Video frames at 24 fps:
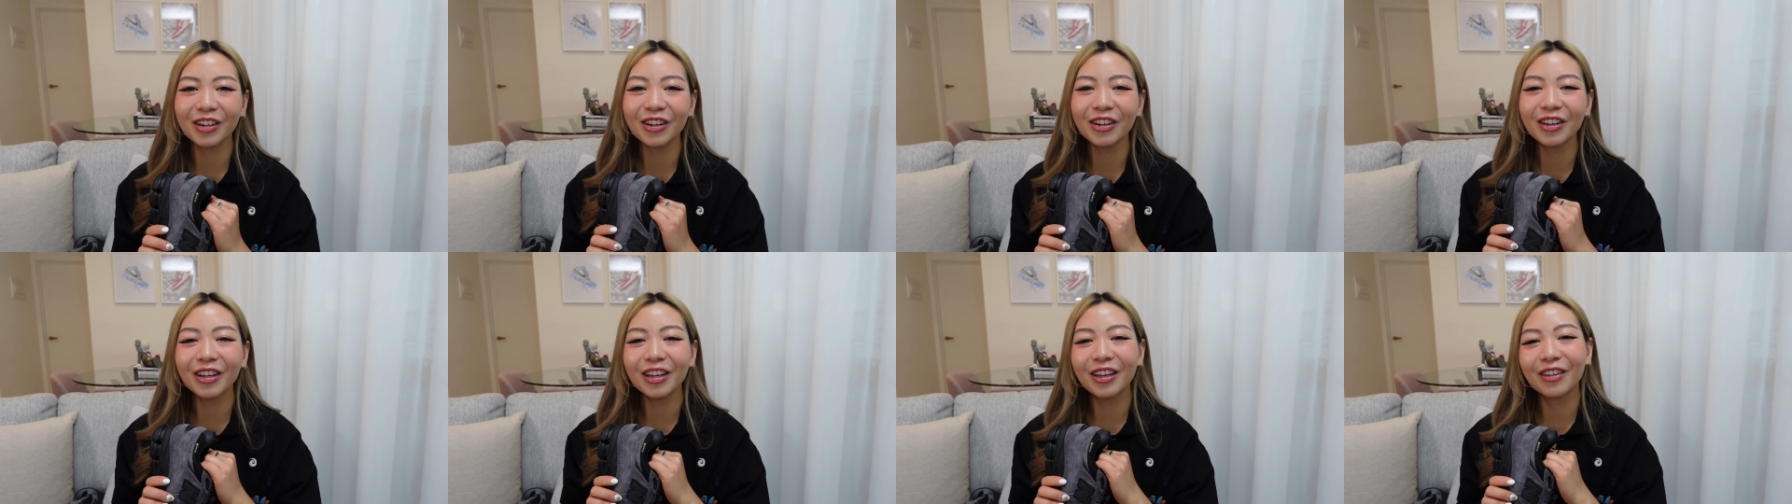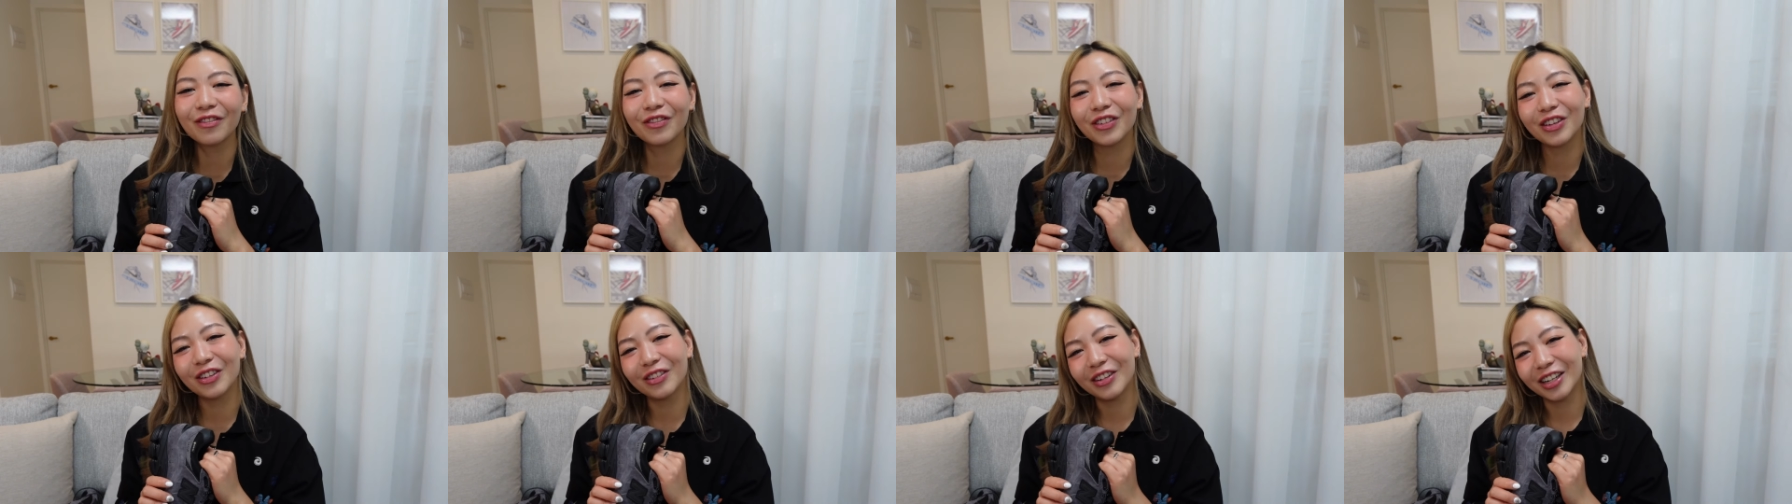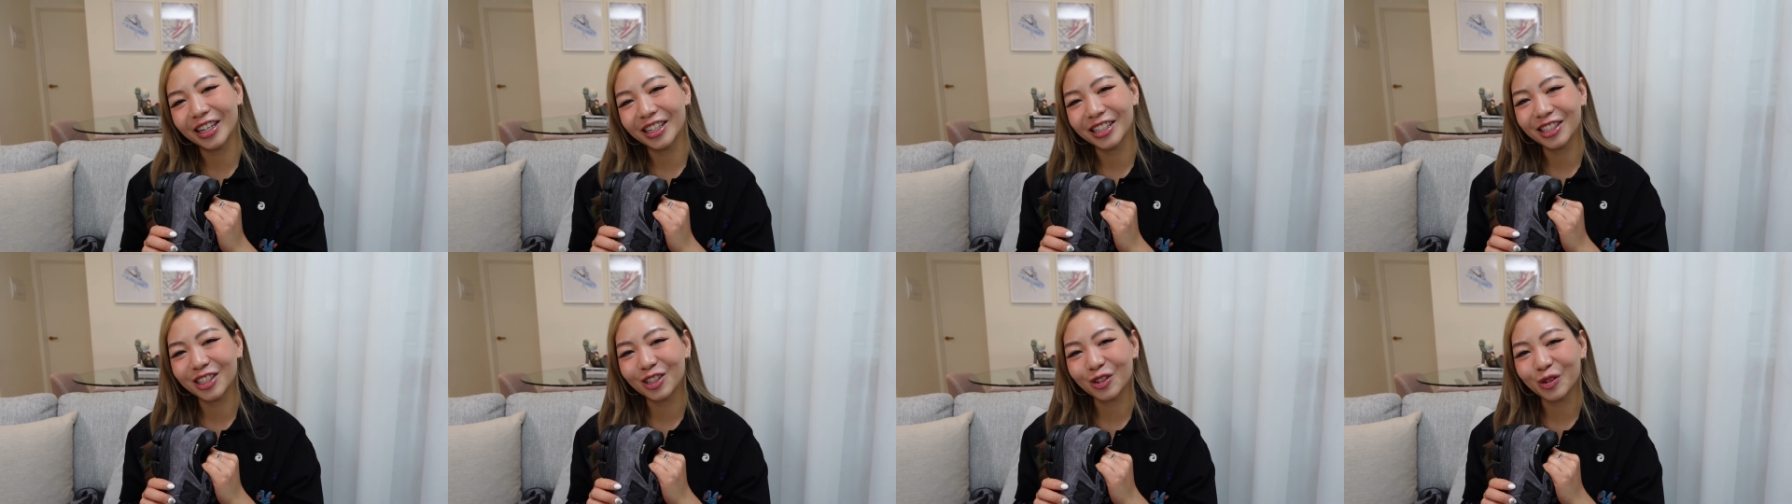If you
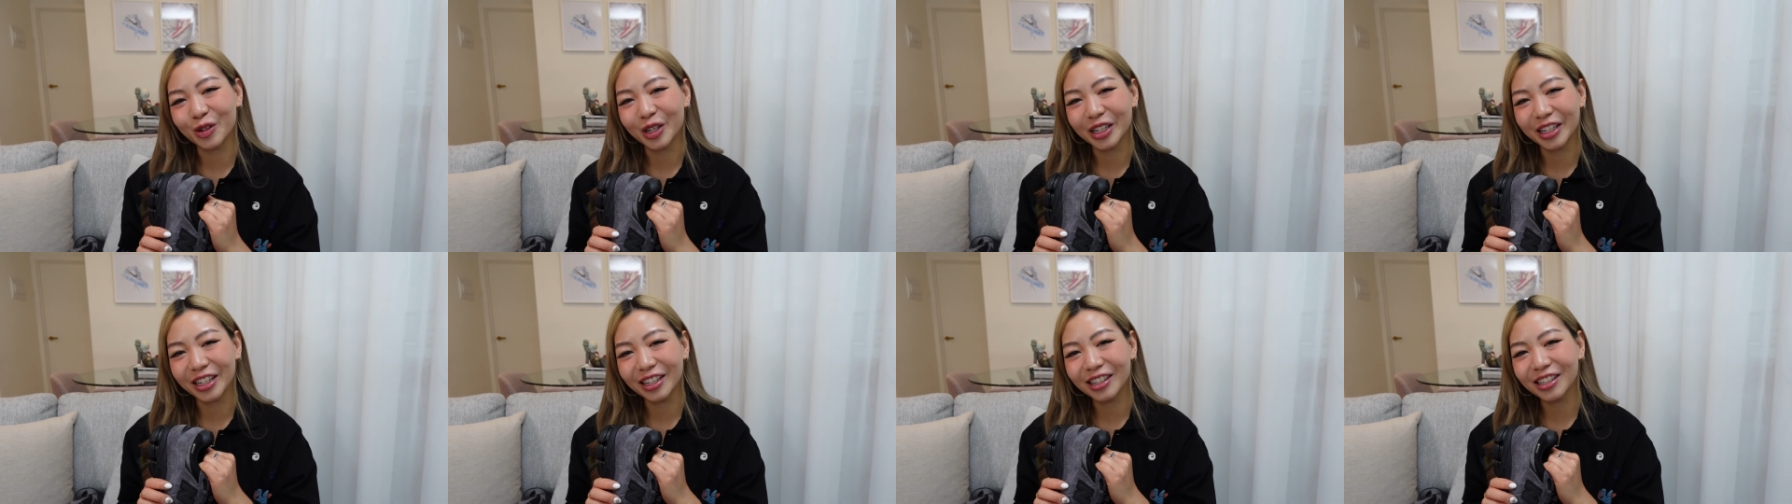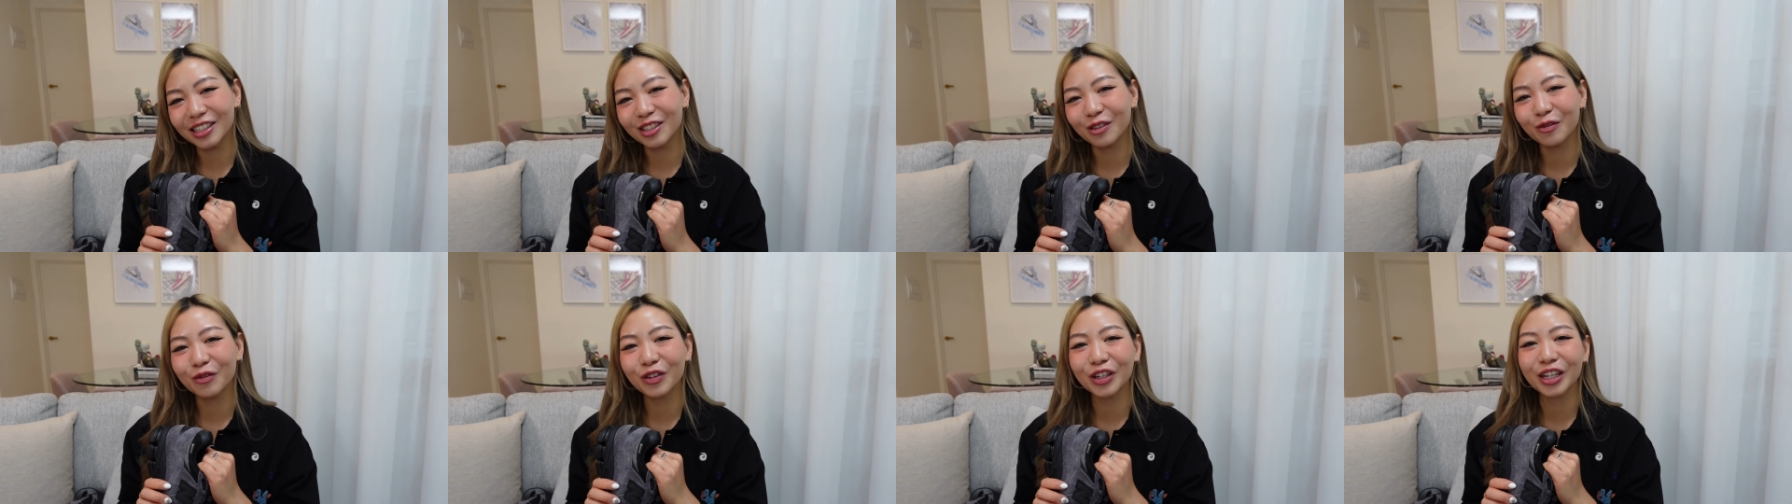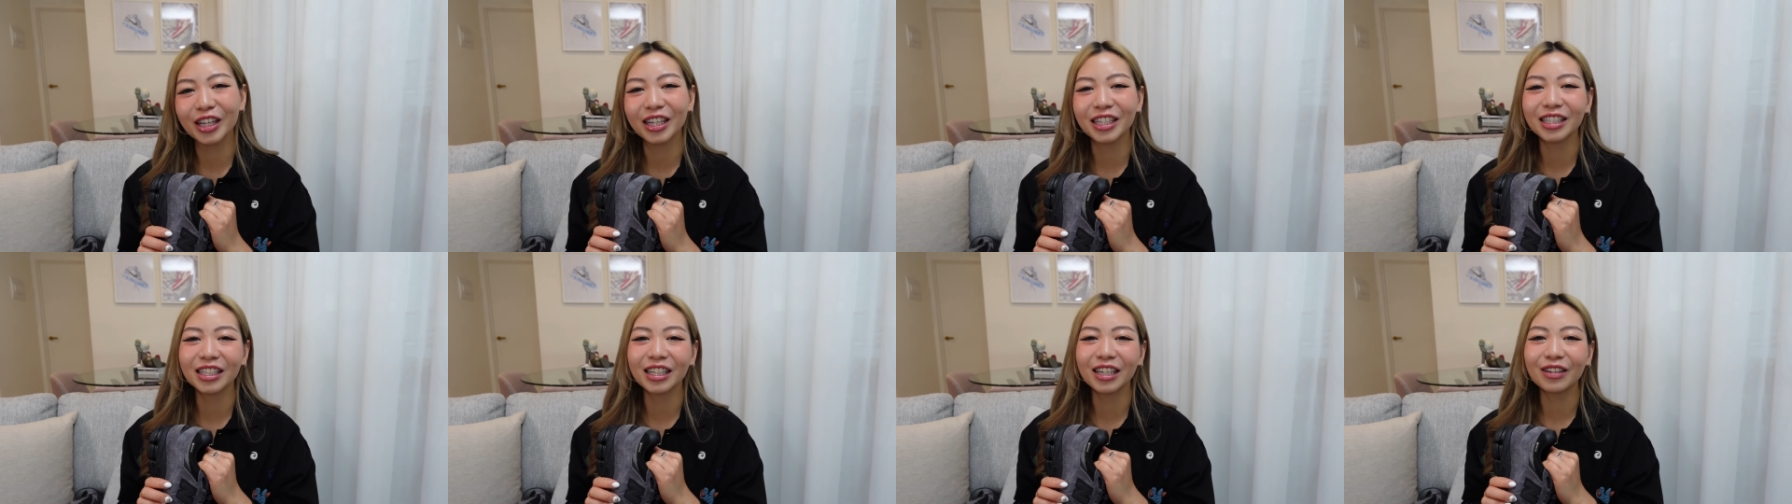enjoyed it, don't
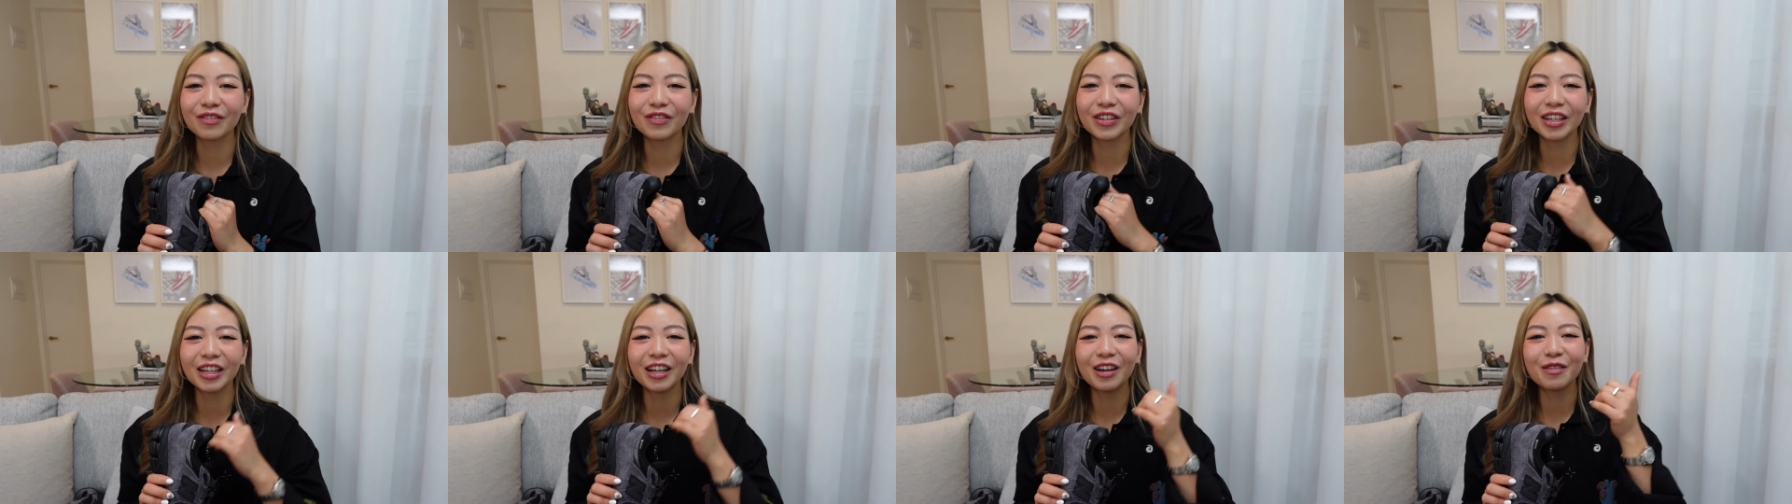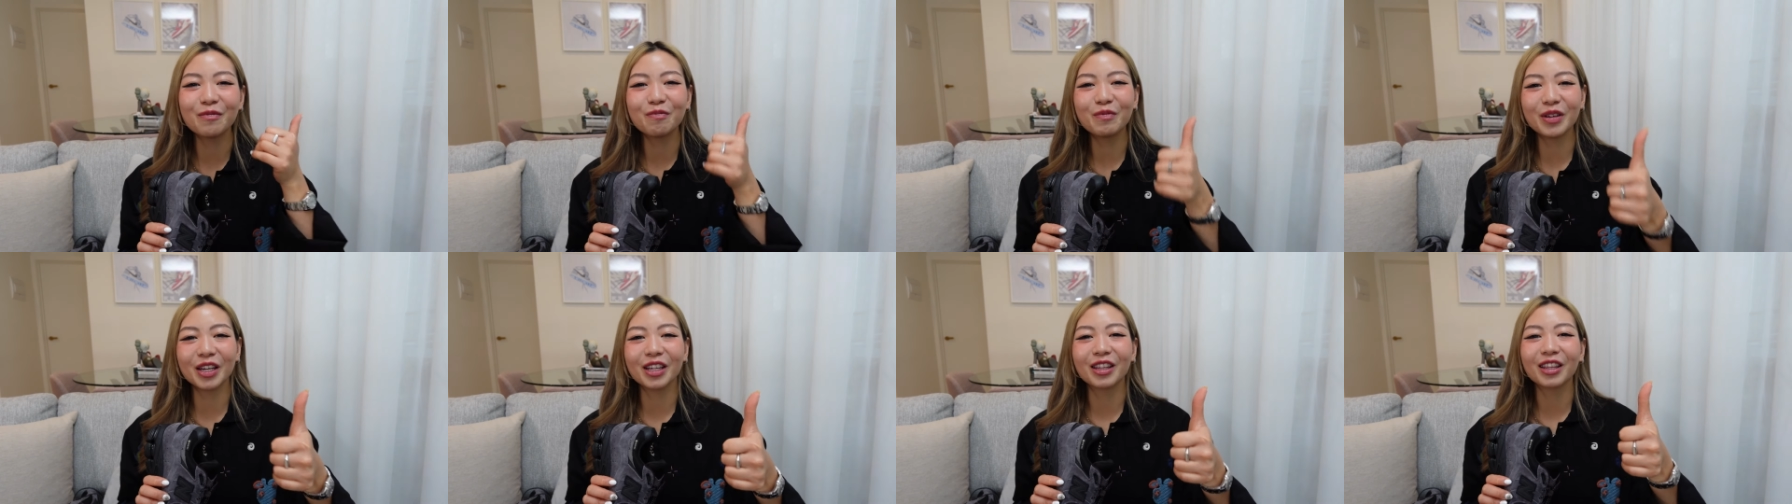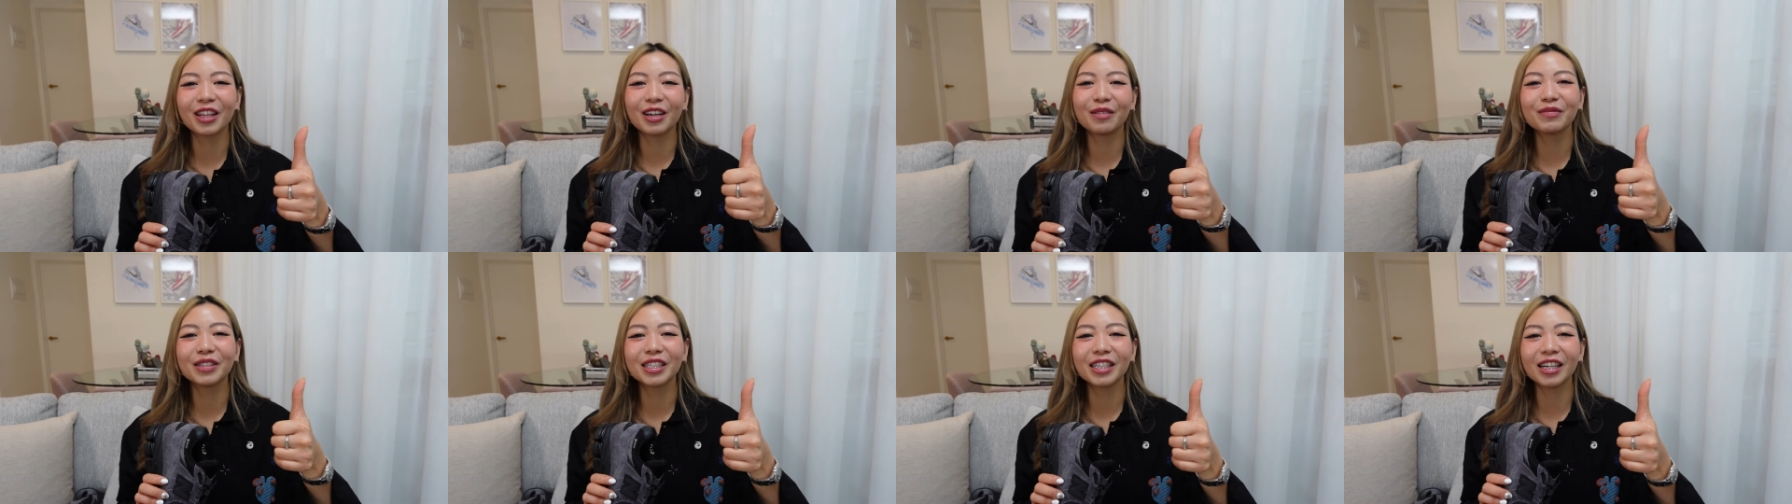forget to give it a big
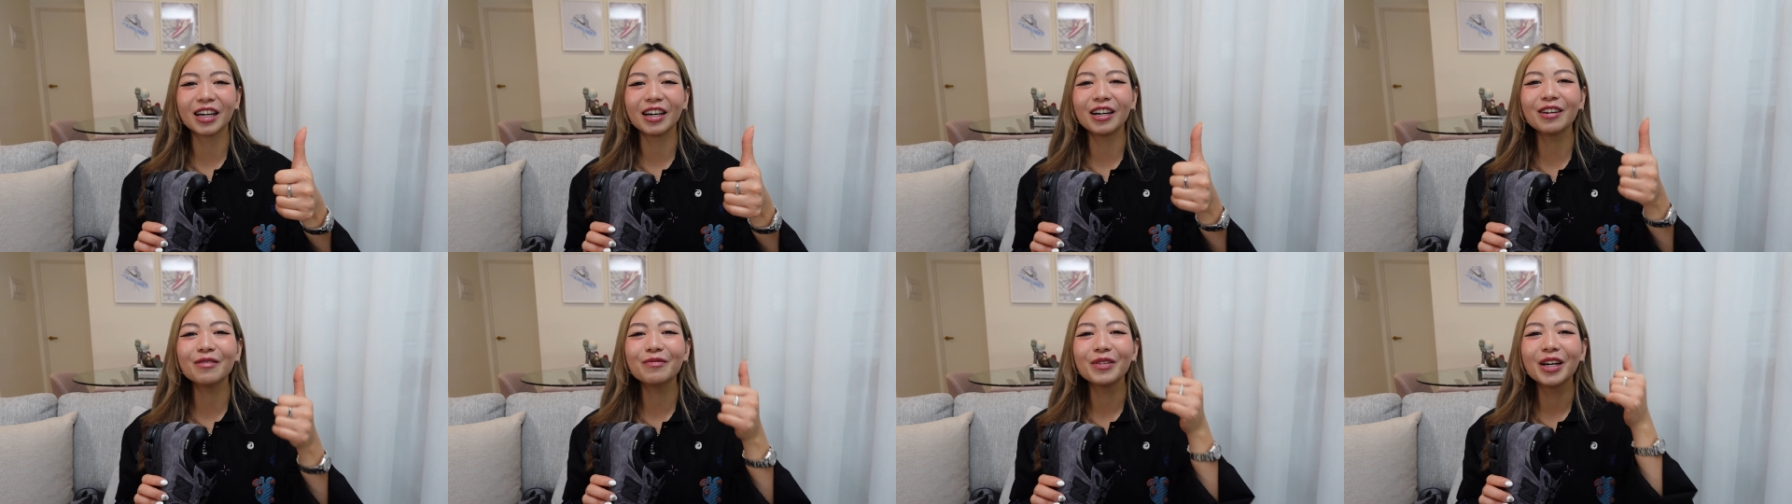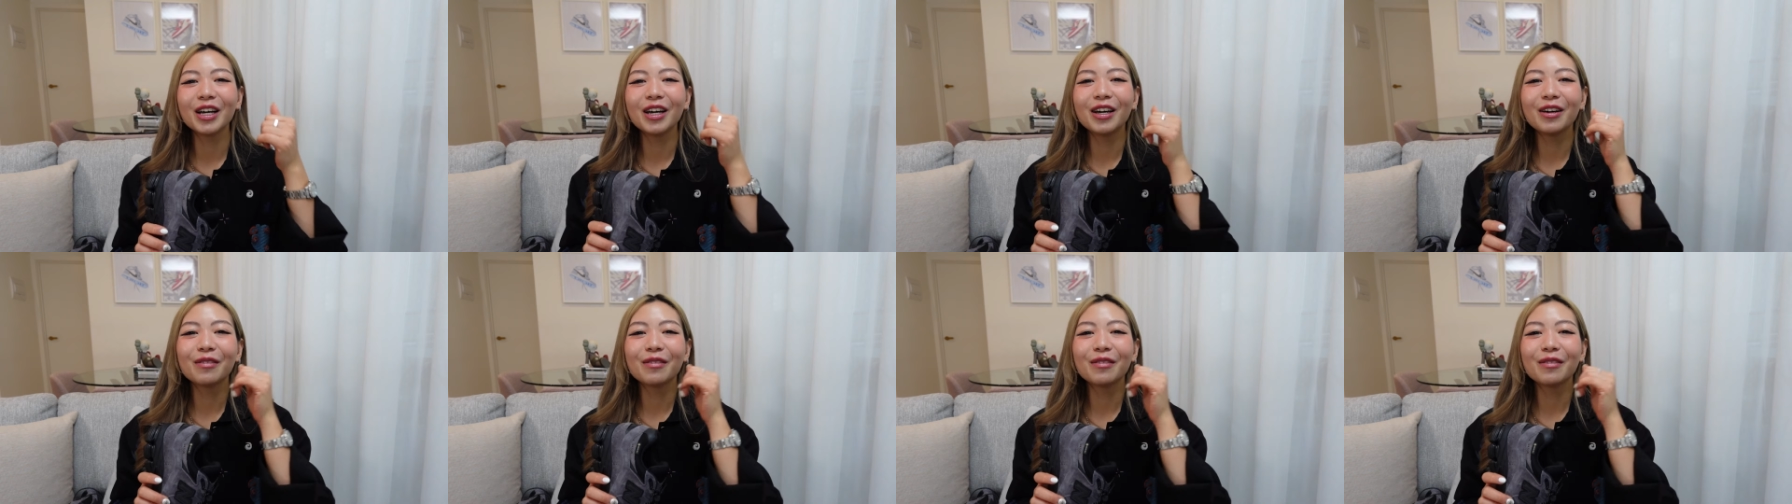thumbs up.